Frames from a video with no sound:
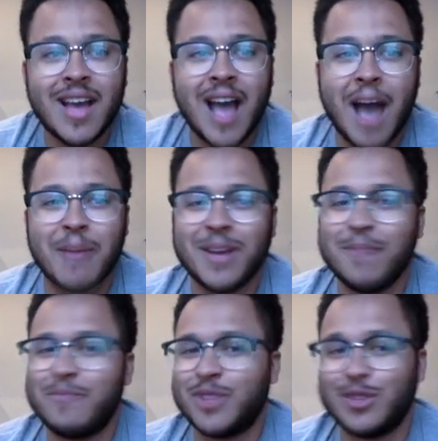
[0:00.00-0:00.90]
I'm going
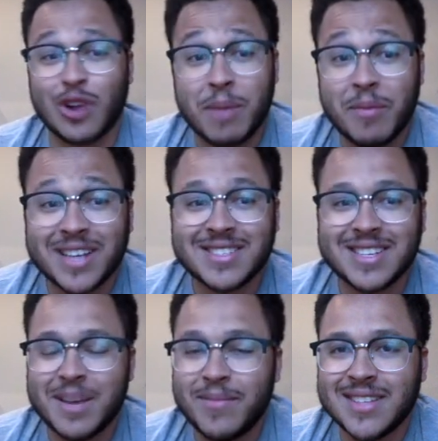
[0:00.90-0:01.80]
to try my best to
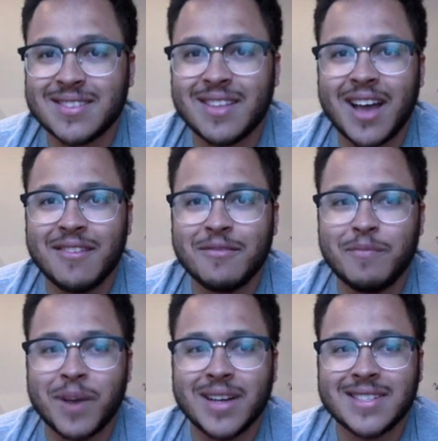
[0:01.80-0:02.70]
keep things alive,
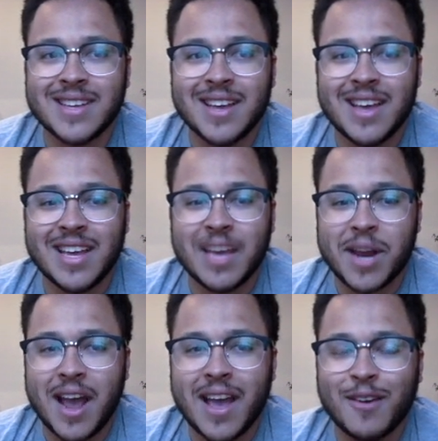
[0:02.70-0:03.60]
but keep an
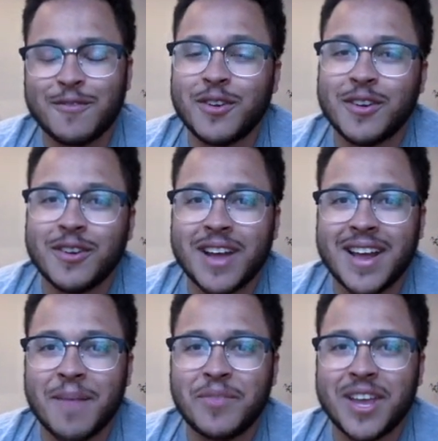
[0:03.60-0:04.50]
eye out for
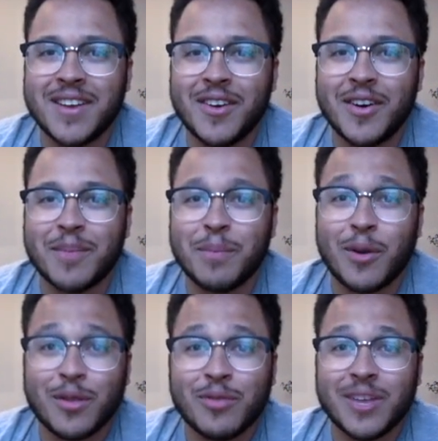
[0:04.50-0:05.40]
an update on
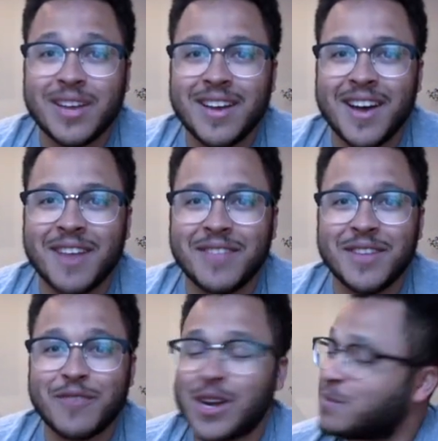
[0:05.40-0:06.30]
part 3 of the
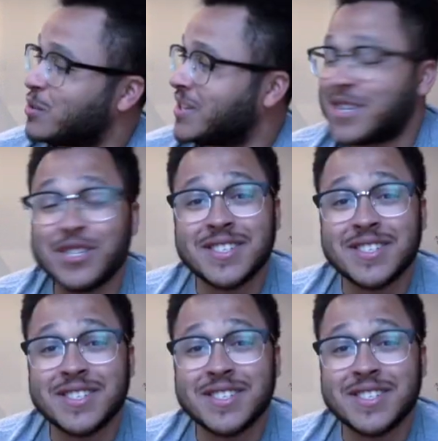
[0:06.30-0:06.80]
frost protection